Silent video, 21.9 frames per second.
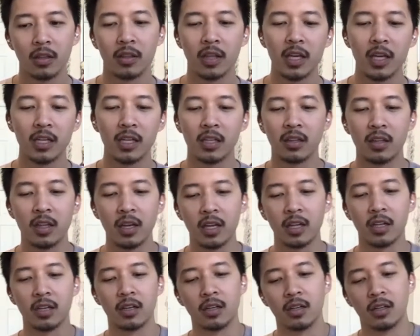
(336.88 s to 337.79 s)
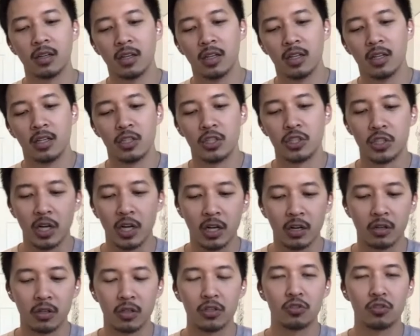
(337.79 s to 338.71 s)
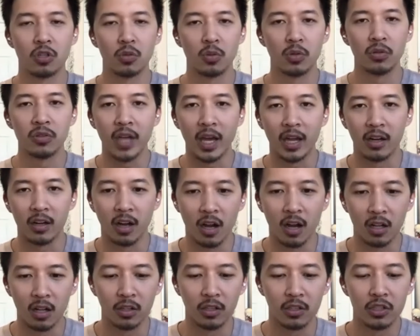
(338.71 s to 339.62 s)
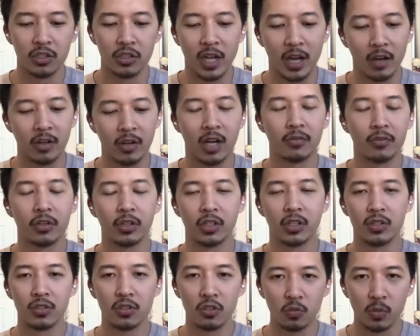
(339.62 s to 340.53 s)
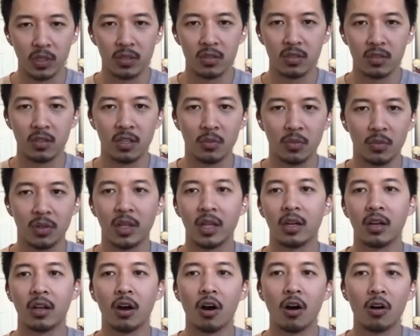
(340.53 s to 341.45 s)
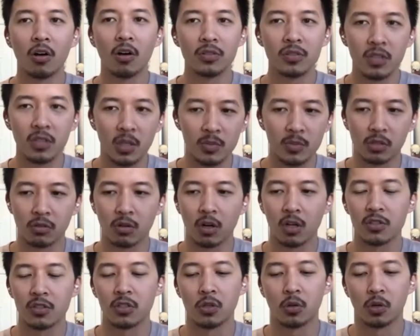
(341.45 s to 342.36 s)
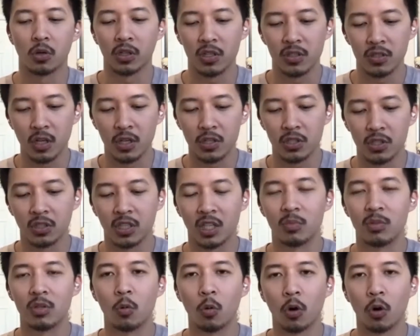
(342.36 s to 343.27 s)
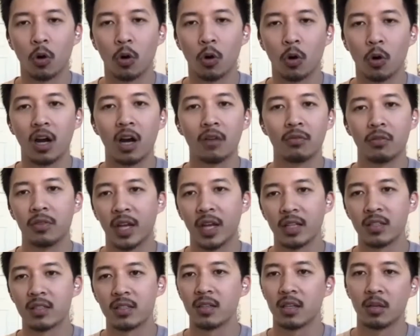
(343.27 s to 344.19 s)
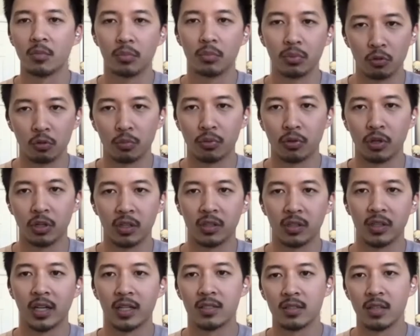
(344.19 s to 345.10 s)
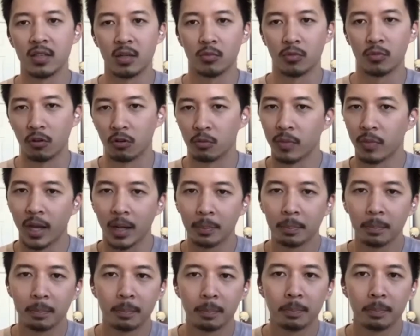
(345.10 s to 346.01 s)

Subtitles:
they can then share and distribute that knowledge down to every consuming team. And then all teams across the organization can be working off of that same blueprint, that same roadmap.